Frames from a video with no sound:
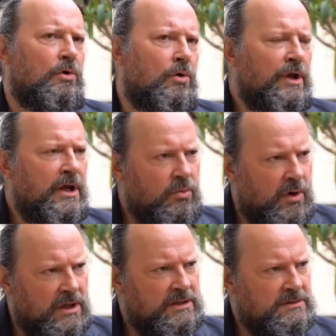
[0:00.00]
Going
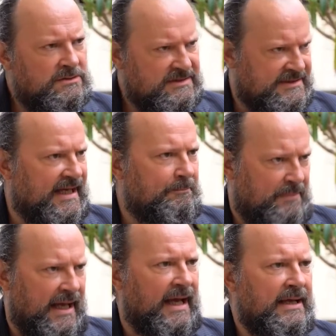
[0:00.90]
one step
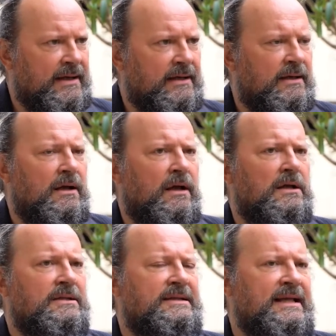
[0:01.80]
back,
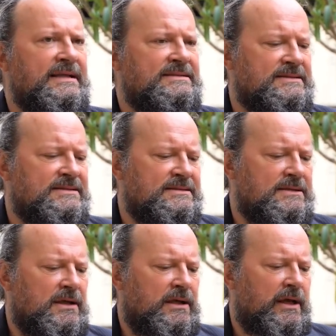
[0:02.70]
this
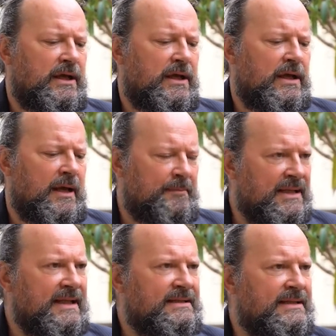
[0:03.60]

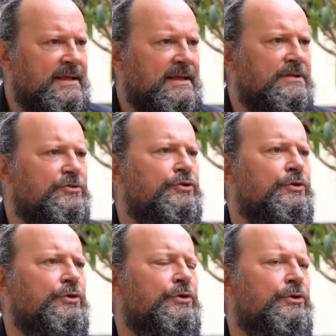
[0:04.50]
ability
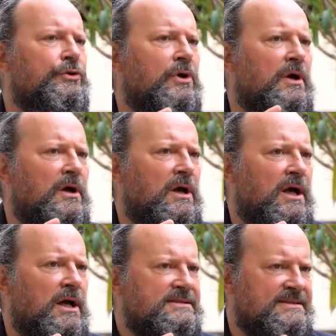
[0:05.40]
to
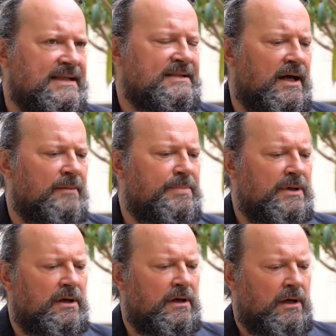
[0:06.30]
set up
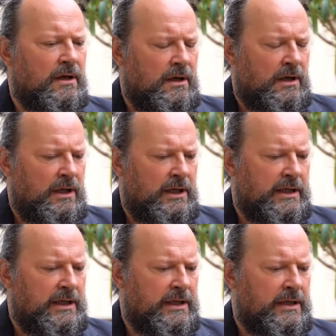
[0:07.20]

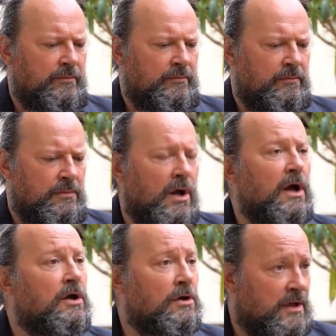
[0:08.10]
a
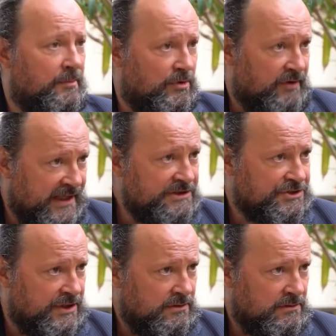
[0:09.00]

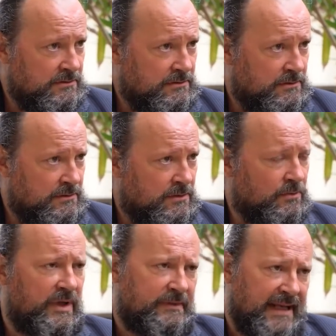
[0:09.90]
collaboration
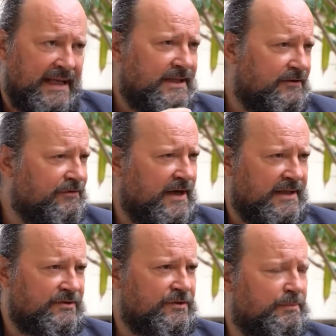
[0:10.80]
with many
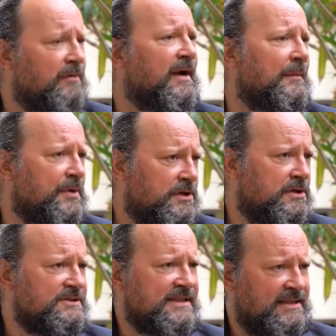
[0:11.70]
different
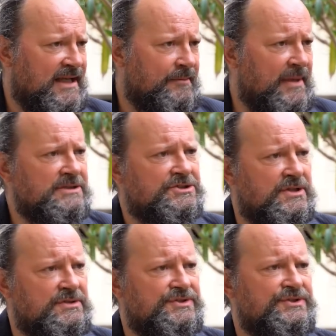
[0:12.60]
parameters and
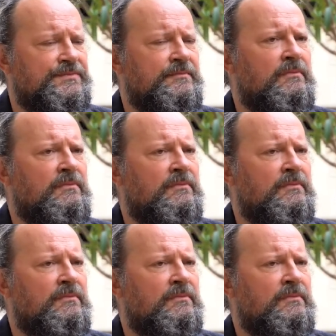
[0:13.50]
dimensions